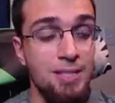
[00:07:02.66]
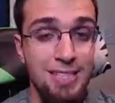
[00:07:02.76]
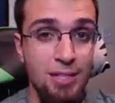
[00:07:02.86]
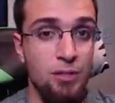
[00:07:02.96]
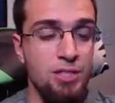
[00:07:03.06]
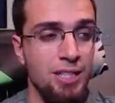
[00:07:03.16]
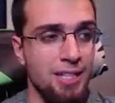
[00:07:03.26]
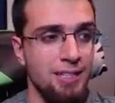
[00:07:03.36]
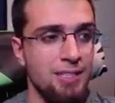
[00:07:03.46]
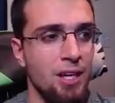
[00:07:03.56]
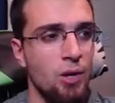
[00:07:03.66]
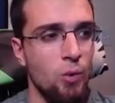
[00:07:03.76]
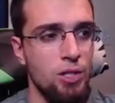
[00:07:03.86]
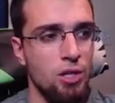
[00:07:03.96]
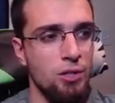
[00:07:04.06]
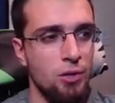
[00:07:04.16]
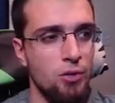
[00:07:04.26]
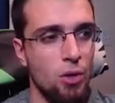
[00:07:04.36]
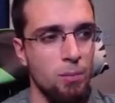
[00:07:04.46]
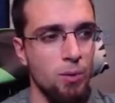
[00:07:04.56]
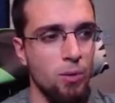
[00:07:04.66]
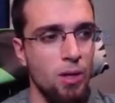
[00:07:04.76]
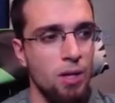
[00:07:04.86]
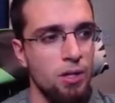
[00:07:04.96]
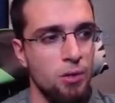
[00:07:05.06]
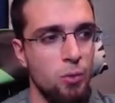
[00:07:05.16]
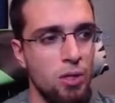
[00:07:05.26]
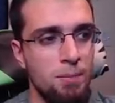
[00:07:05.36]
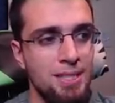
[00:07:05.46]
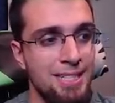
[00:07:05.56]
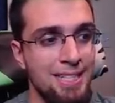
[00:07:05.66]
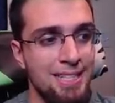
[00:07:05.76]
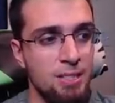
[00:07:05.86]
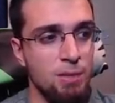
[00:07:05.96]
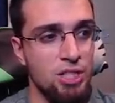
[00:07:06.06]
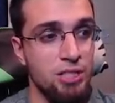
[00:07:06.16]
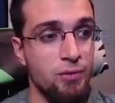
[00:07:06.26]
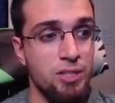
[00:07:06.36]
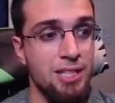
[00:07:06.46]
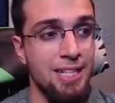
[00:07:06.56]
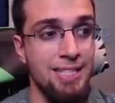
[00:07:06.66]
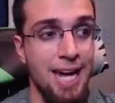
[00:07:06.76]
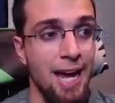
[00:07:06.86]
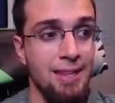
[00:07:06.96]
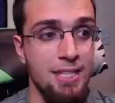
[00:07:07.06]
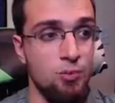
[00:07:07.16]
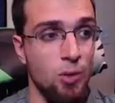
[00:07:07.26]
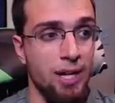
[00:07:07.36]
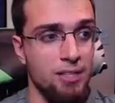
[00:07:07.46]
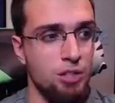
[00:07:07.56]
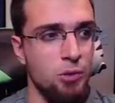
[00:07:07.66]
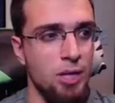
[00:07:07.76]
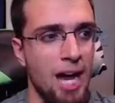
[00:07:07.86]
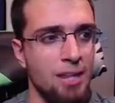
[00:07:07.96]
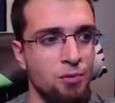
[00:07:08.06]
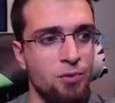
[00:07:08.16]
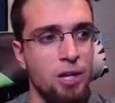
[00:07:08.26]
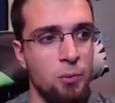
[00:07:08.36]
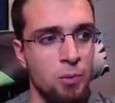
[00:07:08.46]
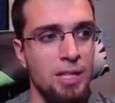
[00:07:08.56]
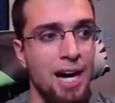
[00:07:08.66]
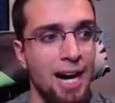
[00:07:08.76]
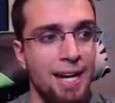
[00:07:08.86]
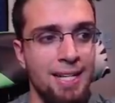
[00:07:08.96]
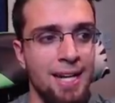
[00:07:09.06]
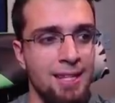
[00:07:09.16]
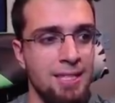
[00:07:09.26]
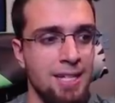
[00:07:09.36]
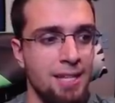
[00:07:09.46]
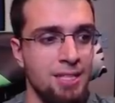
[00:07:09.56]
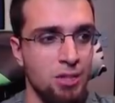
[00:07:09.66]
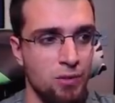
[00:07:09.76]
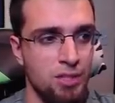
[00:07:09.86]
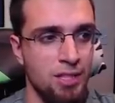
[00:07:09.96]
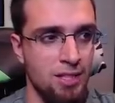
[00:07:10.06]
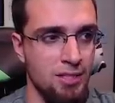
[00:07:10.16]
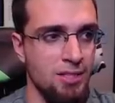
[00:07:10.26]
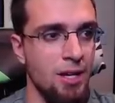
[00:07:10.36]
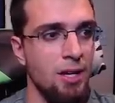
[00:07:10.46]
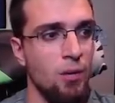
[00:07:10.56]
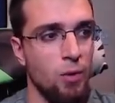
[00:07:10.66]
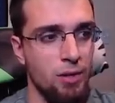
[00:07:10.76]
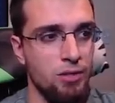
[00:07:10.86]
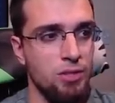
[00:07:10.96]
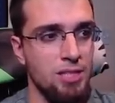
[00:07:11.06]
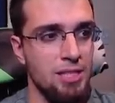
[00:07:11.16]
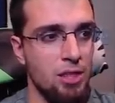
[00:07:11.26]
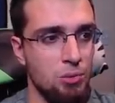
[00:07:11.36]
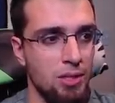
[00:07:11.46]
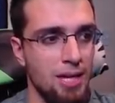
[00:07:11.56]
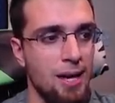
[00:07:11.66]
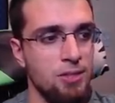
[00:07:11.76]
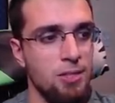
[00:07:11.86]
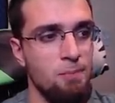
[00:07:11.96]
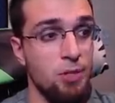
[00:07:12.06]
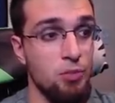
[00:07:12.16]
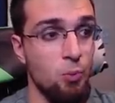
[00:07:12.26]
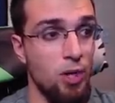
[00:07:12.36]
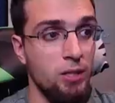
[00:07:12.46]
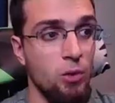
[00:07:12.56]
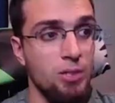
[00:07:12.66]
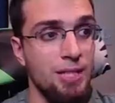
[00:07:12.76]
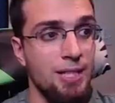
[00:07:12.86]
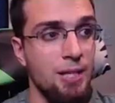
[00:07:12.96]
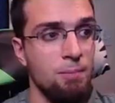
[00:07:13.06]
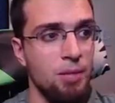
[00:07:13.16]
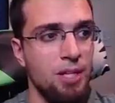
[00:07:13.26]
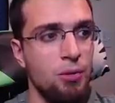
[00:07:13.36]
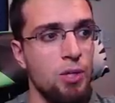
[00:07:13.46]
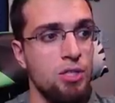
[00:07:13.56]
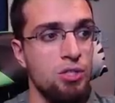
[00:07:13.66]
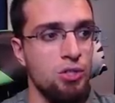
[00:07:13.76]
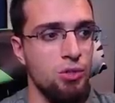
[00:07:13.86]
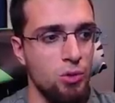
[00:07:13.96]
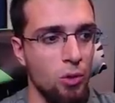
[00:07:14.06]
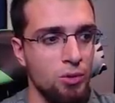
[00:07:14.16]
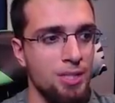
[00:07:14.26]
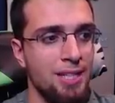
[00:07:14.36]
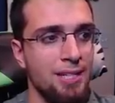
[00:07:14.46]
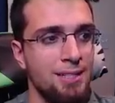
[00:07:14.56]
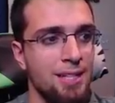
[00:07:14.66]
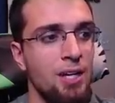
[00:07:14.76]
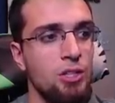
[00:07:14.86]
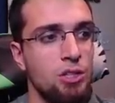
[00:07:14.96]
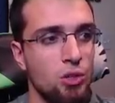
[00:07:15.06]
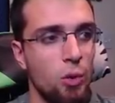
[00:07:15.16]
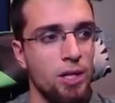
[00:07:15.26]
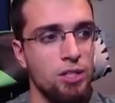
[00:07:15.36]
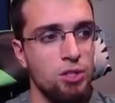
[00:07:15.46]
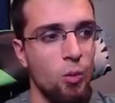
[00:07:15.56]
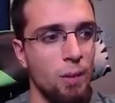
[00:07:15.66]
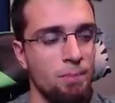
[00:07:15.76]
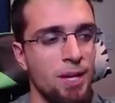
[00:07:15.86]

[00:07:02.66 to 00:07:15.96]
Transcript: silver tickets, which on the normal, you wouldn't be seeing this much silver tickets at these ranks. You would have to fight really high to get these kind of silver tickets, where you see 3,000, there's one gold ticket, but then increases to two gold tickets, so on and so on.